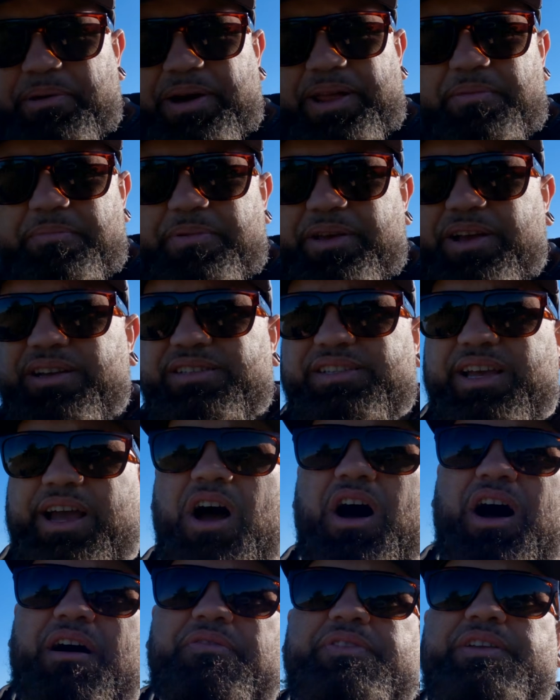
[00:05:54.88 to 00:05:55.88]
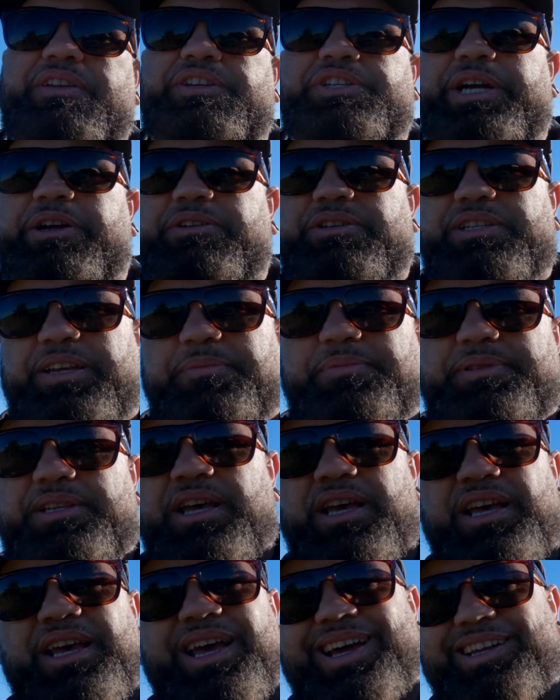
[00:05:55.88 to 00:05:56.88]
button, because I often share tips
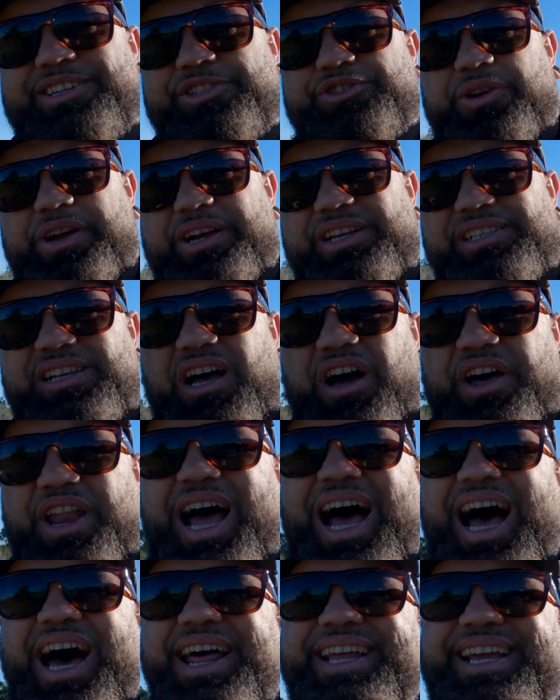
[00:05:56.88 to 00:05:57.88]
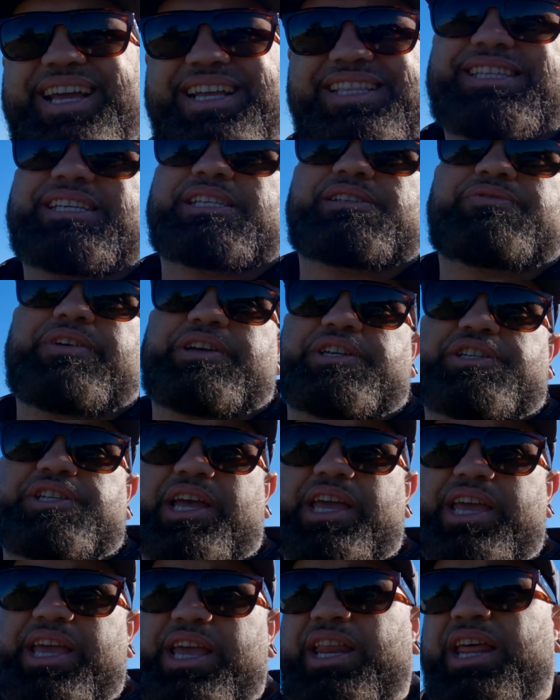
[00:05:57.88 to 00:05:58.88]
and tricks on how to get these fish to
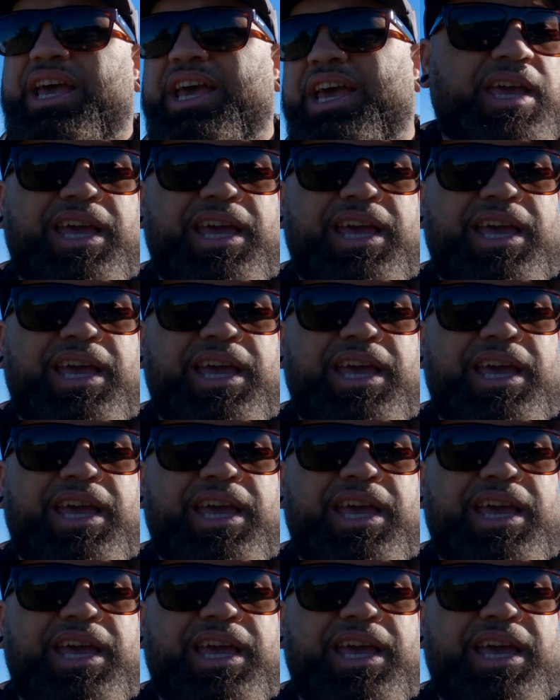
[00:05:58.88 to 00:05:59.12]
eat.